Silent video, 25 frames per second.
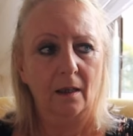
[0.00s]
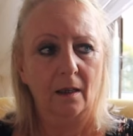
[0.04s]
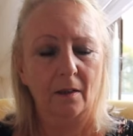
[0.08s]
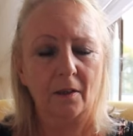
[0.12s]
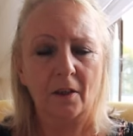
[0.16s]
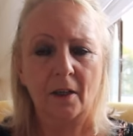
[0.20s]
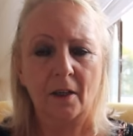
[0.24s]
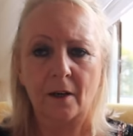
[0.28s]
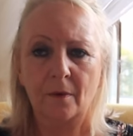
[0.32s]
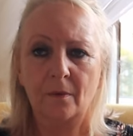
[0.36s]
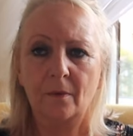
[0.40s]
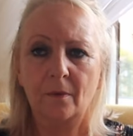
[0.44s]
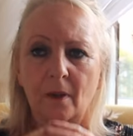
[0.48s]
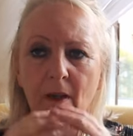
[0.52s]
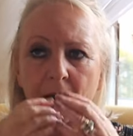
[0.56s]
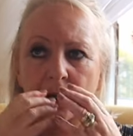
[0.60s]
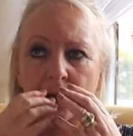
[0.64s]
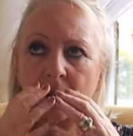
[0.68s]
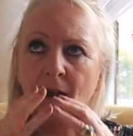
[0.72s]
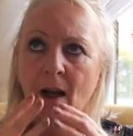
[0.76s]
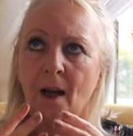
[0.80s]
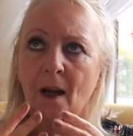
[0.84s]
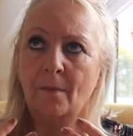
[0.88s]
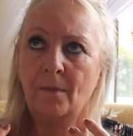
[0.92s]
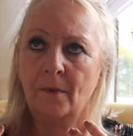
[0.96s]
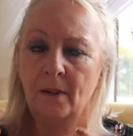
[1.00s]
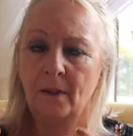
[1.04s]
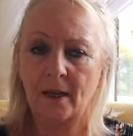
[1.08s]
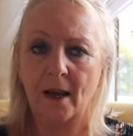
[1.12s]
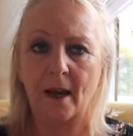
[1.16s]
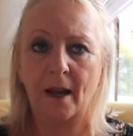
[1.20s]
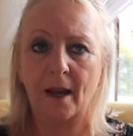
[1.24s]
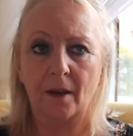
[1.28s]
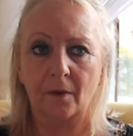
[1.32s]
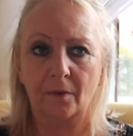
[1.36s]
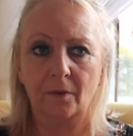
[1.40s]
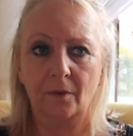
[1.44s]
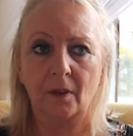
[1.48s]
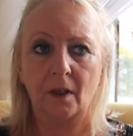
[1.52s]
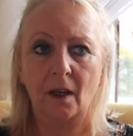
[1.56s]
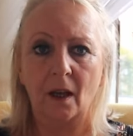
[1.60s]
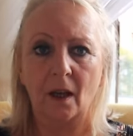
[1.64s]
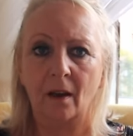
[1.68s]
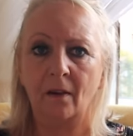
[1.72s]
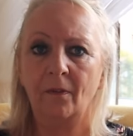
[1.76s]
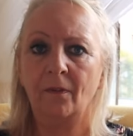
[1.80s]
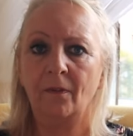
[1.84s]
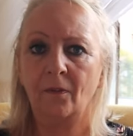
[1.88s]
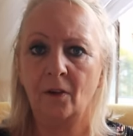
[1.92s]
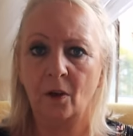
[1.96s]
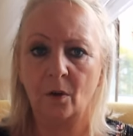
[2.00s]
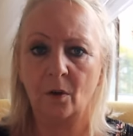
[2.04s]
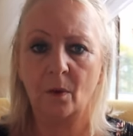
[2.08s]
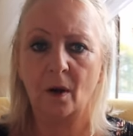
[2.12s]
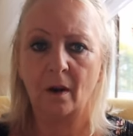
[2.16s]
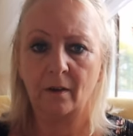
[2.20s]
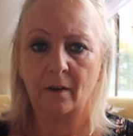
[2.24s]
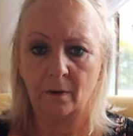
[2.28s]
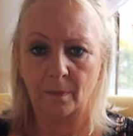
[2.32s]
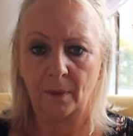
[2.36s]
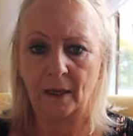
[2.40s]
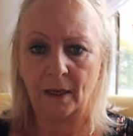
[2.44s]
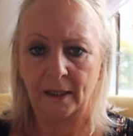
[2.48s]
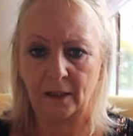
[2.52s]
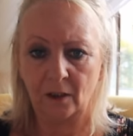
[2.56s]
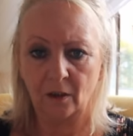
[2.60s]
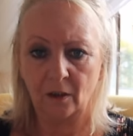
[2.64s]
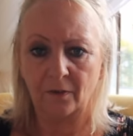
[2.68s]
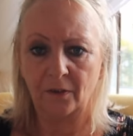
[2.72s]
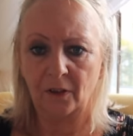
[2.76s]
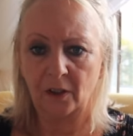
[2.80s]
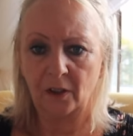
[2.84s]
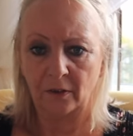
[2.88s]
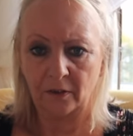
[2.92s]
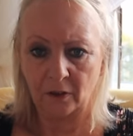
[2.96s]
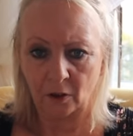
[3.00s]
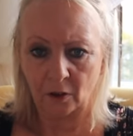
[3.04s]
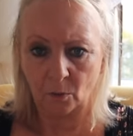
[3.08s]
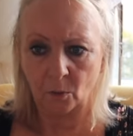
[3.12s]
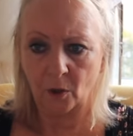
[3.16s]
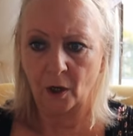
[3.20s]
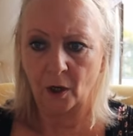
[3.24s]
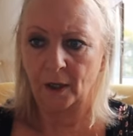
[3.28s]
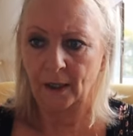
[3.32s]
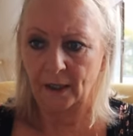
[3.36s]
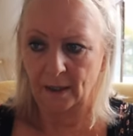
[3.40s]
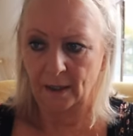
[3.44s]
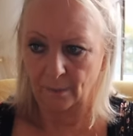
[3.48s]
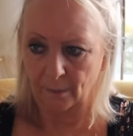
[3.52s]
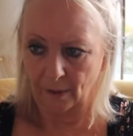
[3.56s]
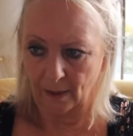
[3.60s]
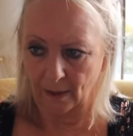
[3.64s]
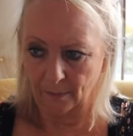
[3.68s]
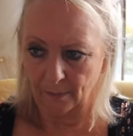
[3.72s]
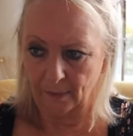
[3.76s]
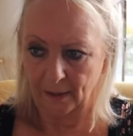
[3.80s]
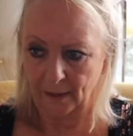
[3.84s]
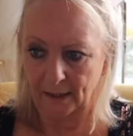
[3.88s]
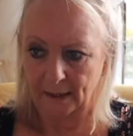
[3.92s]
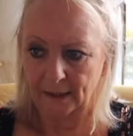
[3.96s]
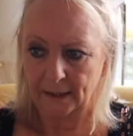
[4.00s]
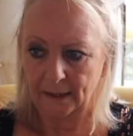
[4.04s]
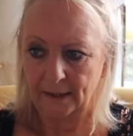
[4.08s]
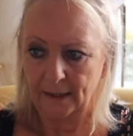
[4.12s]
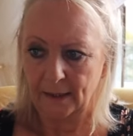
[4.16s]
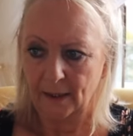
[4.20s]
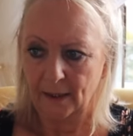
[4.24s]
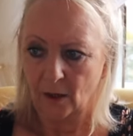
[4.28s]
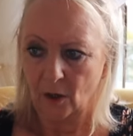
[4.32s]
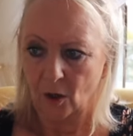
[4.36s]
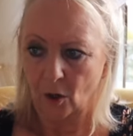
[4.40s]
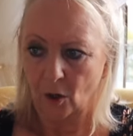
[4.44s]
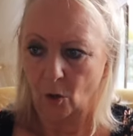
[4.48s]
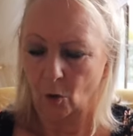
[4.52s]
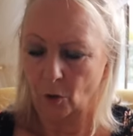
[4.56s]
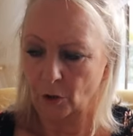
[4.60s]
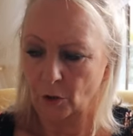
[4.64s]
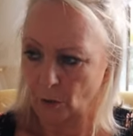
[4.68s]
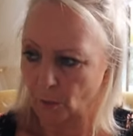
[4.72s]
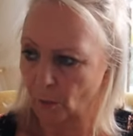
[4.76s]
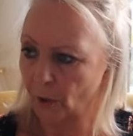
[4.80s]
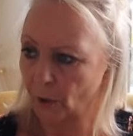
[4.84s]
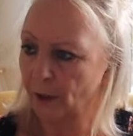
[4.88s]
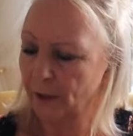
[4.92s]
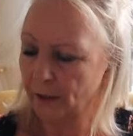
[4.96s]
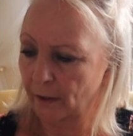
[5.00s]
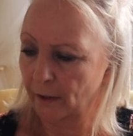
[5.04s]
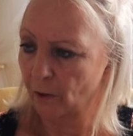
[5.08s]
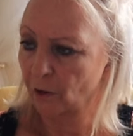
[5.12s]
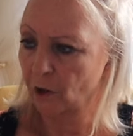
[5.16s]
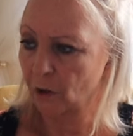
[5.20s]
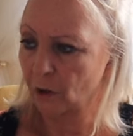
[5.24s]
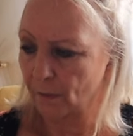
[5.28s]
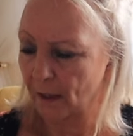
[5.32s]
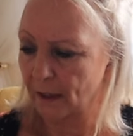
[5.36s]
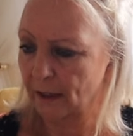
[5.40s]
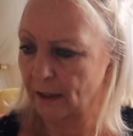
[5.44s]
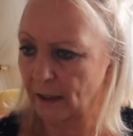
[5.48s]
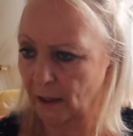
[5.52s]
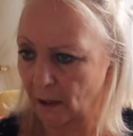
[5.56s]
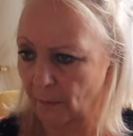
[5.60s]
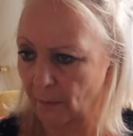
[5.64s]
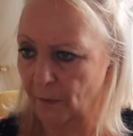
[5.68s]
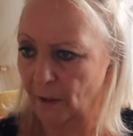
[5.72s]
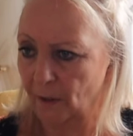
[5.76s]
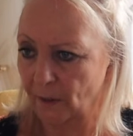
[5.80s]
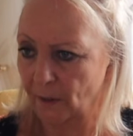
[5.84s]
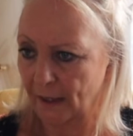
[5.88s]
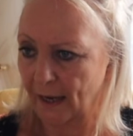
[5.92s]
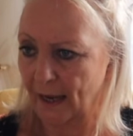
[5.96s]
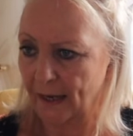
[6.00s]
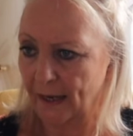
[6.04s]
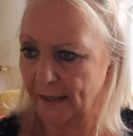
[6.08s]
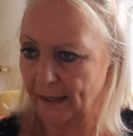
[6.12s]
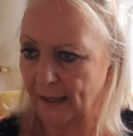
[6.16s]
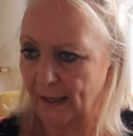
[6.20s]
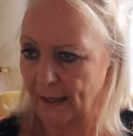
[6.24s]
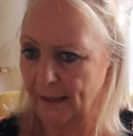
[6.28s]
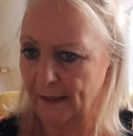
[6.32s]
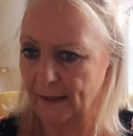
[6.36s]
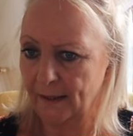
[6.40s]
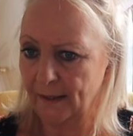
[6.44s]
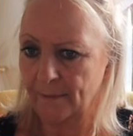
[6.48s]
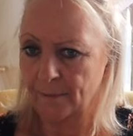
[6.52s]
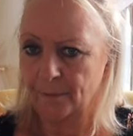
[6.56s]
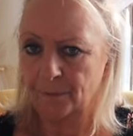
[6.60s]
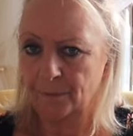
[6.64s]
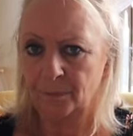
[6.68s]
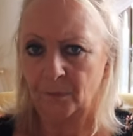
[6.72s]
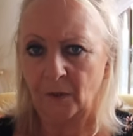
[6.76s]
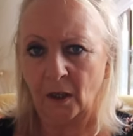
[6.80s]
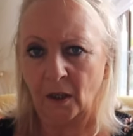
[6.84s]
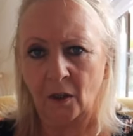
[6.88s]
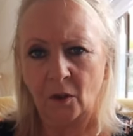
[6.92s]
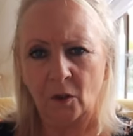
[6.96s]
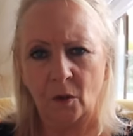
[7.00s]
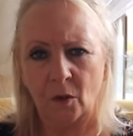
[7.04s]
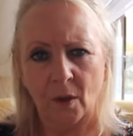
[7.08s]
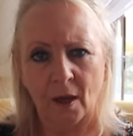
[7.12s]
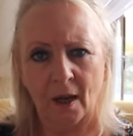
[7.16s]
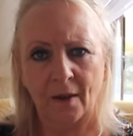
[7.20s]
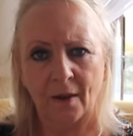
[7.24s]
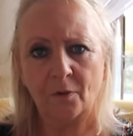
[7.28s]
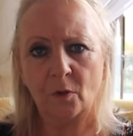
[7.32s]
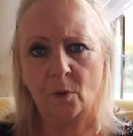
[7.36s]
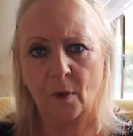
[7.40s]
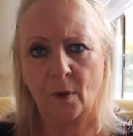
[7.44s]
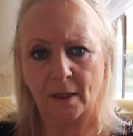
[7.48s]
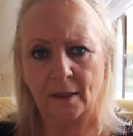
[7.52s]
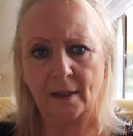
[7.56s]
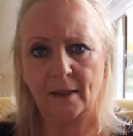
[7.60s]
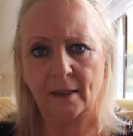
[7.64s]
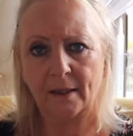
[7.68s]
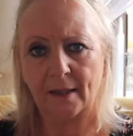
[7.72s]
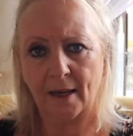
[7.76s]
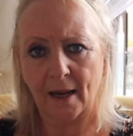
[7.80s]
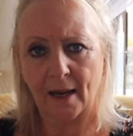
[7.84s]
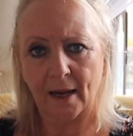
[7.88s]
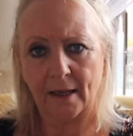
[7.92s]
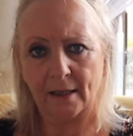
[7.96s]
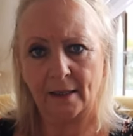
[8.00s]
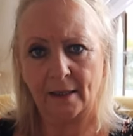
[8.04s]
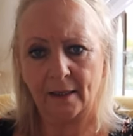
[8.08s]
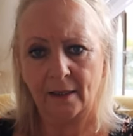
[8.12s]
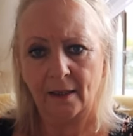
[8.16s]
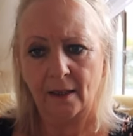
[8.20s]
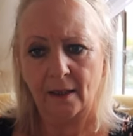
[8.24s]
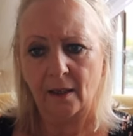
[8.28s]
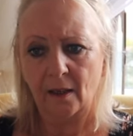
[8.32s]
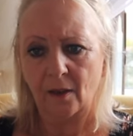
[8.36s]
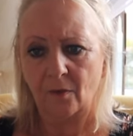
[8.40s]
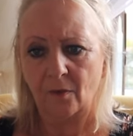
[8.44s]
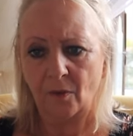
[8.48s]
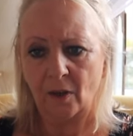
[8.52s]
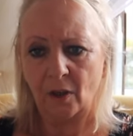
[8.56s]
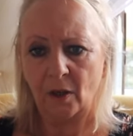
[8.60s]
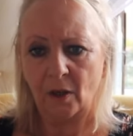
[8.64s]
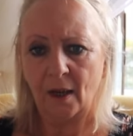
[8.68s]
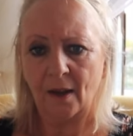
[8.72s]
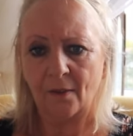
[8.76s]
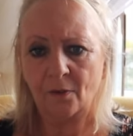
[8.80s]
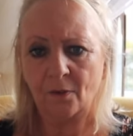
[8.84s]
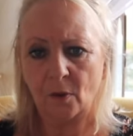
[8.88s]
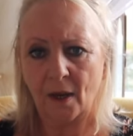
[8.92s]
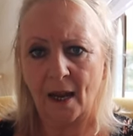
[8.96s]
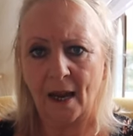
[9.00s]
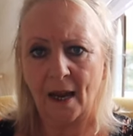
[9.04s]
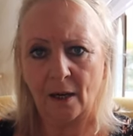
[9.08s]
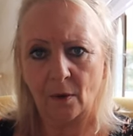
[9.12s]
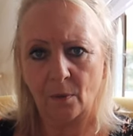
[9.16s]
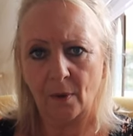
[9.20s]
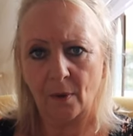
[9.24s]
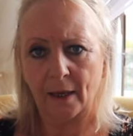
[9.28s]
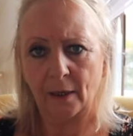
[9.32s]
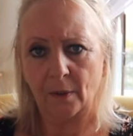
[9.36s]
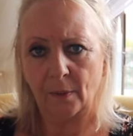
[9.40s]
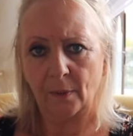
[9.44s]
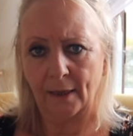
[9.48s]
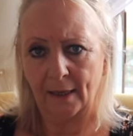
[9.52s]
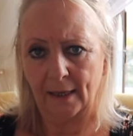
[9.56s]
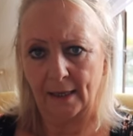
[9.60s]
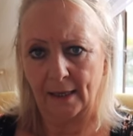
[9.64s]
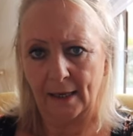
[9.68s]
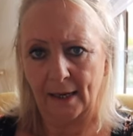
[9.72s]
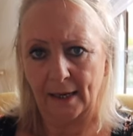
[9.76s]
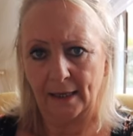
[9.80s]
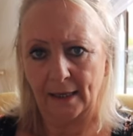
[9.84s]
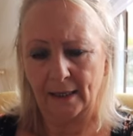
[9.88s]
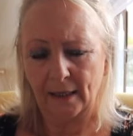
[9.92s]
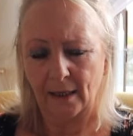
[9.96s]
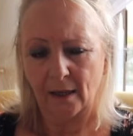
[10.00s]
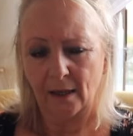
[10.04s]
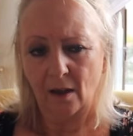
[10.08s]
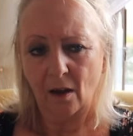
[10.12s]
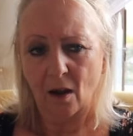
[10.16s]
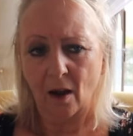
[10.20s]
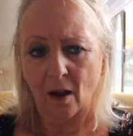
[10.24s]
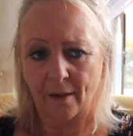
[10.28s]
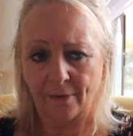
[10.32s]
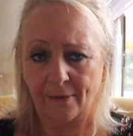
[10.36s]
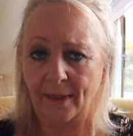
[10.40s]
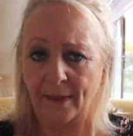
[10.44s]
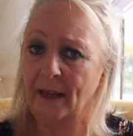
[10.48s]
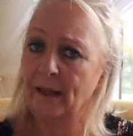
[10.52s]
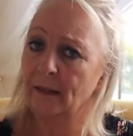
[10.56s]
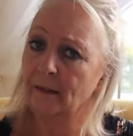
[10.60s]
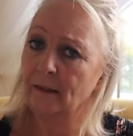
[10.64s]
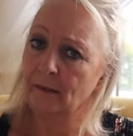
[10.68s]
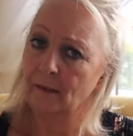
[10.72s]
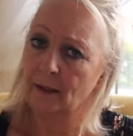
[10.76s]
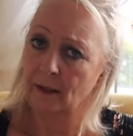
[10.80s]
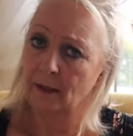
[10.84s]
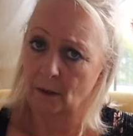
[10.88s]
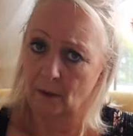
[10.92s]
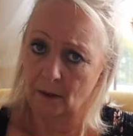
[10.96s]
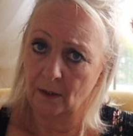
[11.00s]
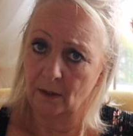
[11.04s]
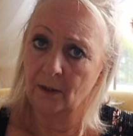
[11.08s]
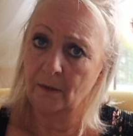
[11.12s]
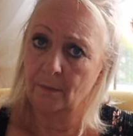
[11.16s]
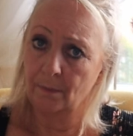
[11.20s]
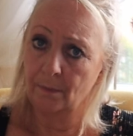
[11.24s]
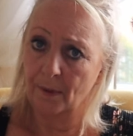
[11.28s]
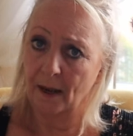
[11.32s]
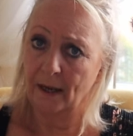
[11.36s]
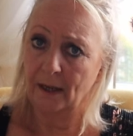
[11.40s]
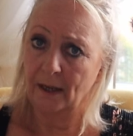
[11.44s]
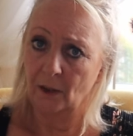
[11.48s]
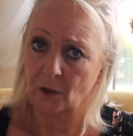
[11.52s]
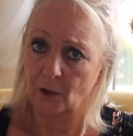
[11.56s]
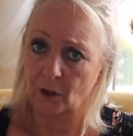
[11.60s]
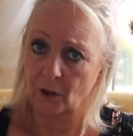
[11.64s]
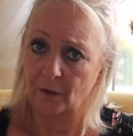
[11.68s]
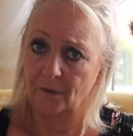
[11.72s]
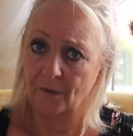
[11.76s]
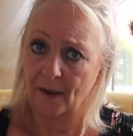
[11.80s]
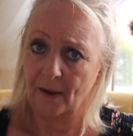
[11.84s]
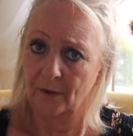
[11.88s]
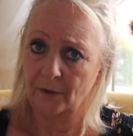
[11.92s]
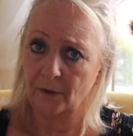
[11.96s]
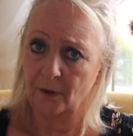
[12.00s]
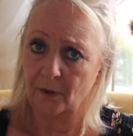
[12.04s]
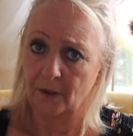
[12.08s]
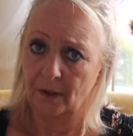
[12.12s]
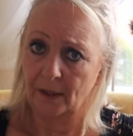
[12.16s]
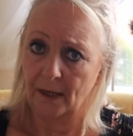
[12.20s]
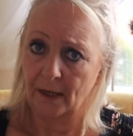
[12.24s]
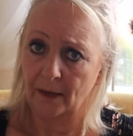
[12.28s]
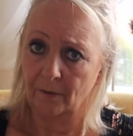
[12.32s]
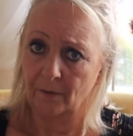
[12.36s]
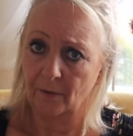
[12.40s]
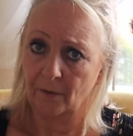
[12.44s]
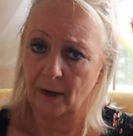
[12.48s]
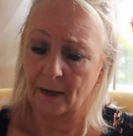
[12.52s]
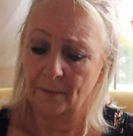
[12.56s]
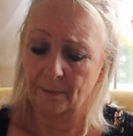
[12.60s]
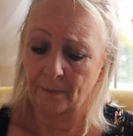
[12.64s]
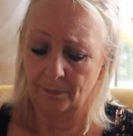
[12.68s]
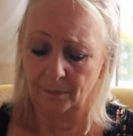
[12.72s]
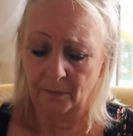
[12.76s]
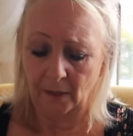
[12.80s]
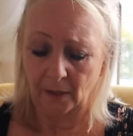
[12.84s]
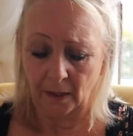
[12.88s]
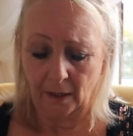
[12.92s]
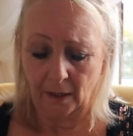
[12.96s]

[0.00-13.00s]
you know it comes down if you are a police officer and you're working in public or you're working on domestic abuse cases you have to understand that you have to act quite quickly I think this is back in 2010 right